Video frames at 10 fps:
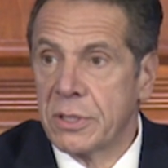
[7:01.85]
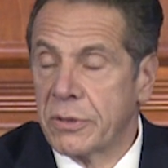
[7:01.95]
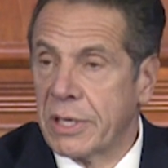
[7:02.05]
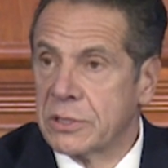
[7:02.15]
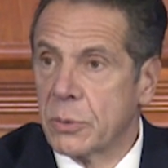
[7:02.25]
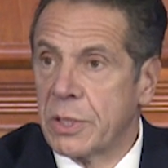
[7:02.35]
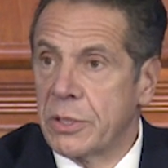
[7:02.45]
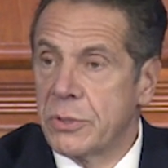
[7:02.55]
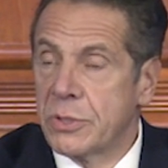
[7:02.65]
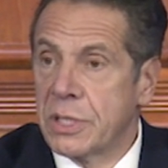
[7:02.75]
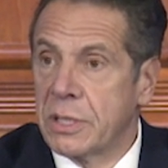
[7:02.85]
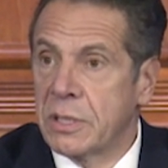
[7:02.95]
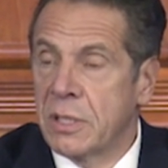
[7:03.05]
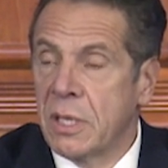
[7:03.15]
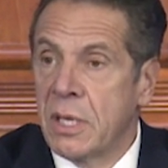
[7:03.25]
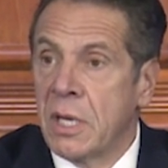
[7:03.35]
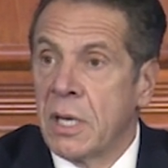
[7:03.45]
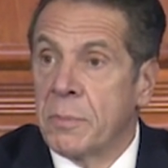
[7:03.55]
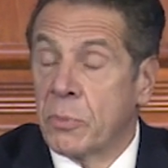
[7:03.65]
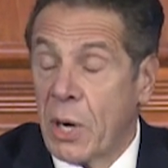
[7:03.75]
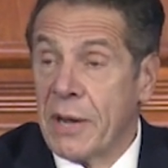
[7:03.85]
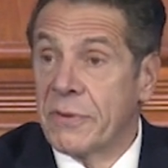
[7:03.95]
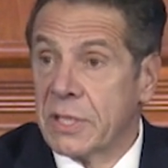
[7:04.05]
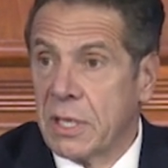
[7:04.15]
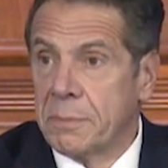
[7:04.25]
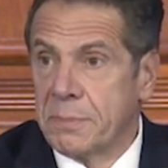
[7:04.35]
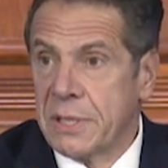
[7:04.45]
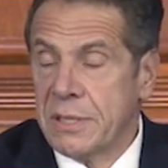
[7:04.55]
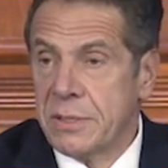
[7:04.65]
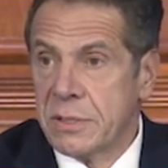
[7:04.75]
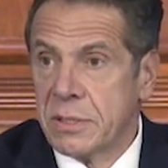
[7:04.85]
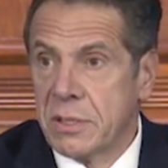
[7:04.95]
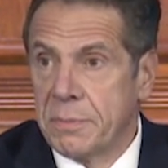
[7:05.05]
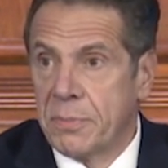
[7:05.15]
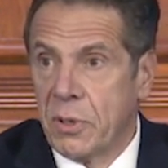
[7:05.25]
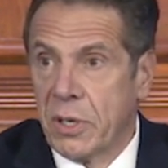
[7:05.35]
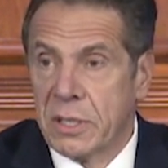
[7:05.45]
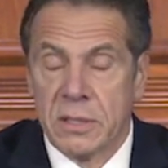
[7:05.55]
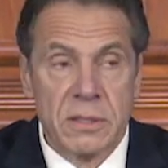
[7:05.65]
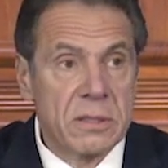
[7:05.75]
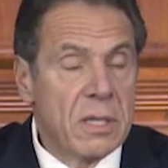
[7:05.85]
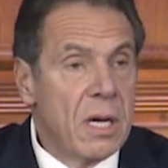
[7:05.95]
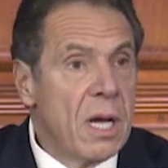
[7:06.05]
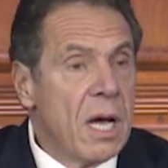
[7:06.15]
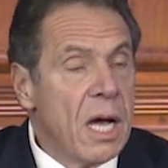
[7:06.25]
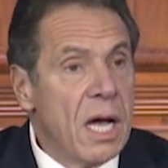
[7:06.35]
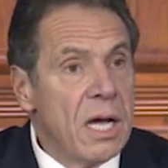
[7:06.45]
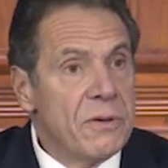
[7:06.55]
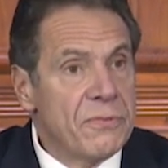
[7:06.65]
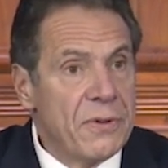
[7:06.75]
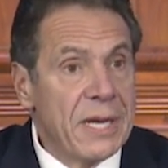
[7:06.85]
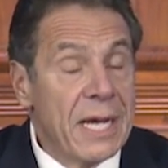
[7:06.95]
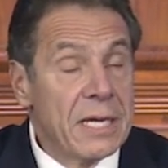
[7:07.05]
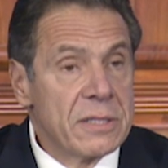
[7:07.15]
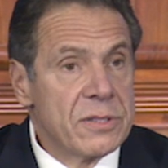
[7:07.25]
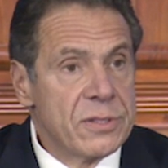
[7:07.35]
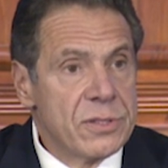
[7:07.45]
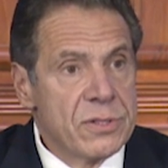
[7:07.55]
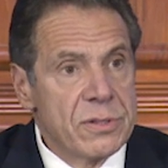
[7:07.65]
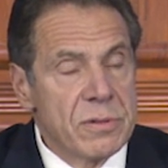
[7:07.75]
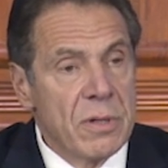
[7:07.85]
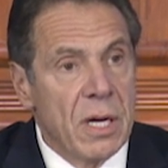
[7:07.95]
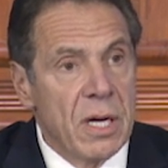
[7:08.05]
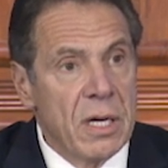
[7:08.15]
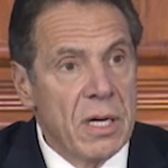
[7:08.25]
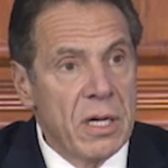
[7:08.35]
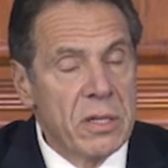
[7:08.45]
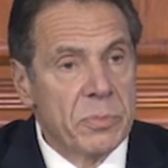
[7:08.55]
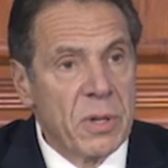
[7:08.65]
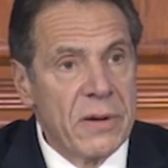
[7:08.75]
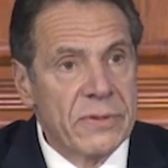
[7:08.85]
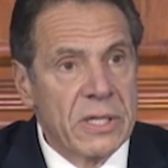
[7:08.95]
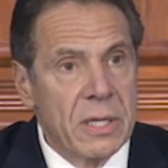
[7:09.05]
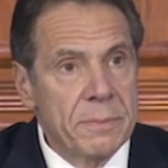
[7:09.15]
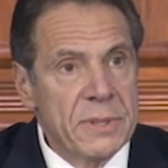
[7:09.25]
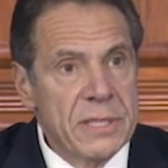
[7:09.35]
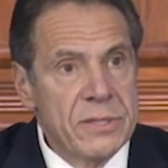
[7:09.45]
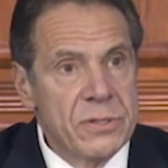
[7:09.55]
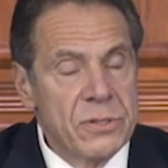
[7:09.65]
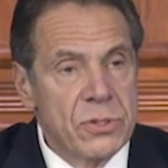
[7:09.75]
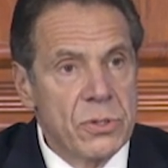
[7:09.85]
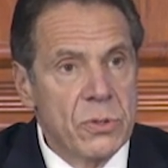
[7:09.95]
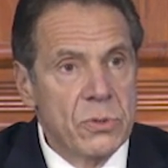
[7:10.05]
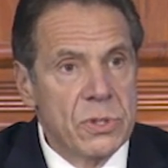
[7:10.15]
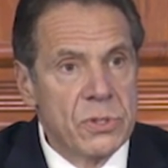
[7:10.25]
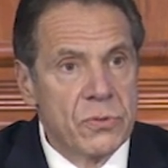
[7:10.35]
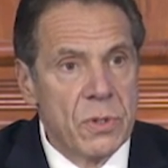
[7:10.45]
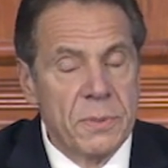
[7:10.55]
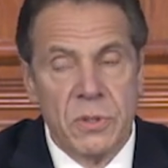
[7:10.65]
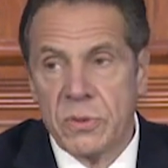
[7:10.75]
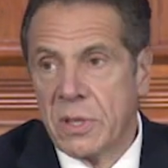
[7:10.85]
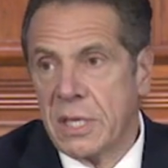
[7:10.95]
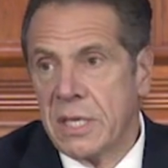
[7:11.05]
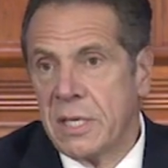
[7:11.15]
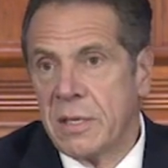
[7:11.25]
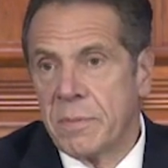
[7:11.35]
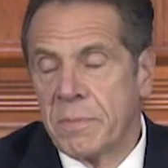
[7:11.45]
They're actually using private companies in part, uh, FedEx, uh, other private companies to distribute the